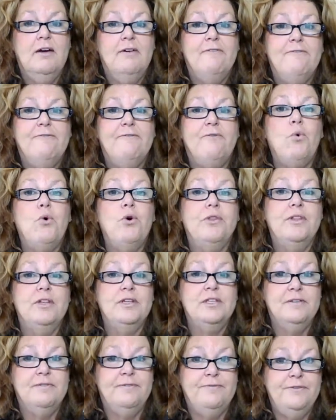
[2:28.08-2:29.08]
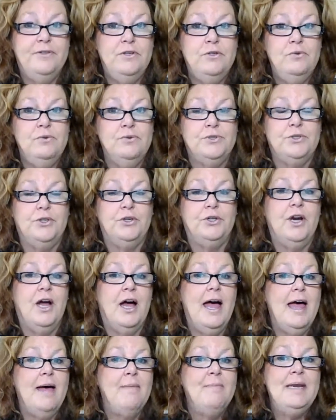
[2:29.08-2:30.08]
for the diffuser.
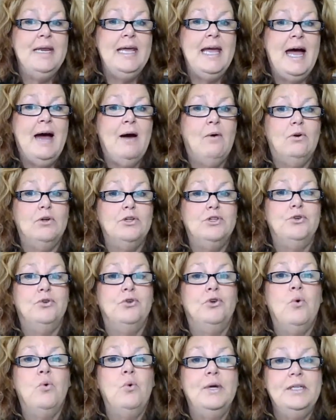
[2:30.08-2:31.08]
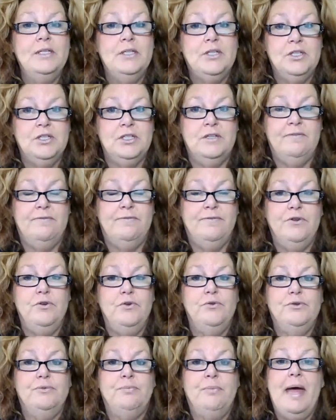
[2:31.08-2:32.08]
Not how many hours you're going to
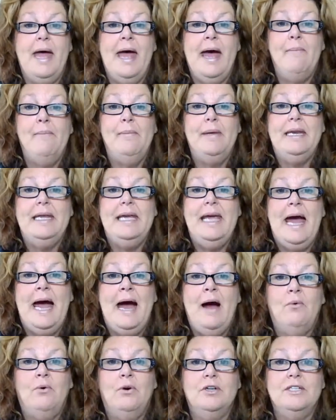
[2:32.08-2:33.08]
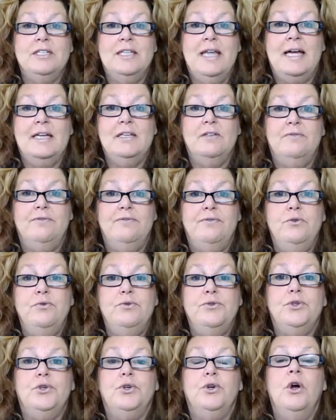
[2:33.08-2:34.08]
diffuse, but how many hours that
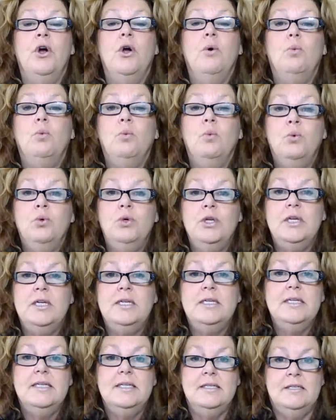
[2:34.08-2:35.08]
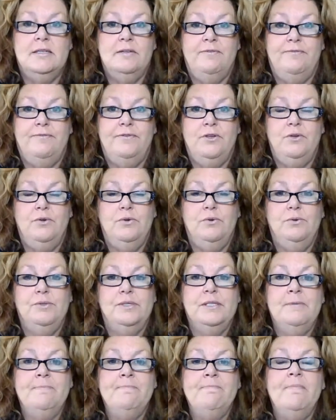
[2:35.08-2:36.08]
diffuser would
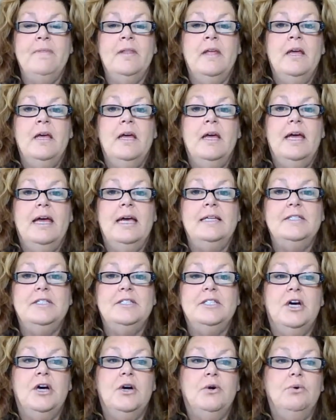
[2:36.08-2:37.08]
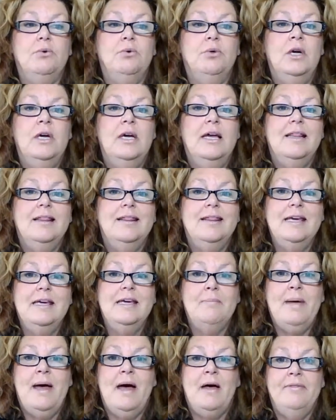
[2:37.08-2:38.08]
diffuse. And so think
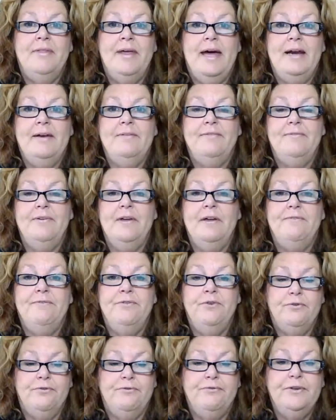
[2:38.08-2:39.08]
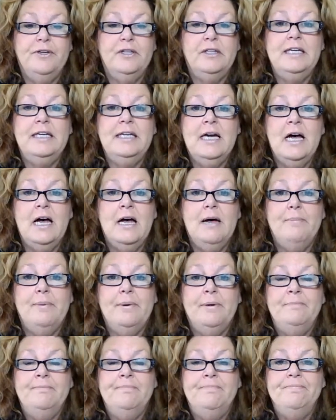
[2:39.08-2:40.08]
about that. If you're filling up
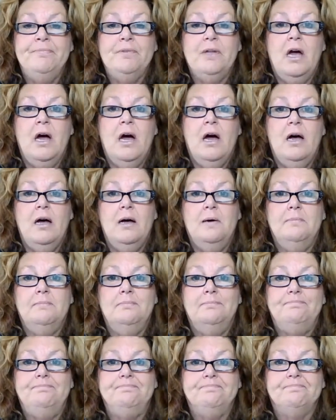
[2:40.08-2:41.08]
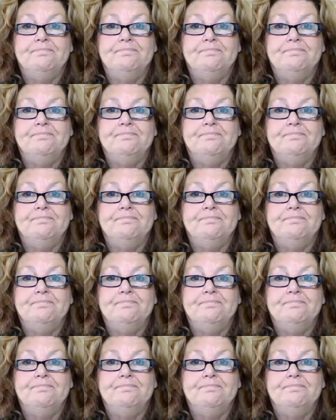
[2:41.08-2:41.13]
the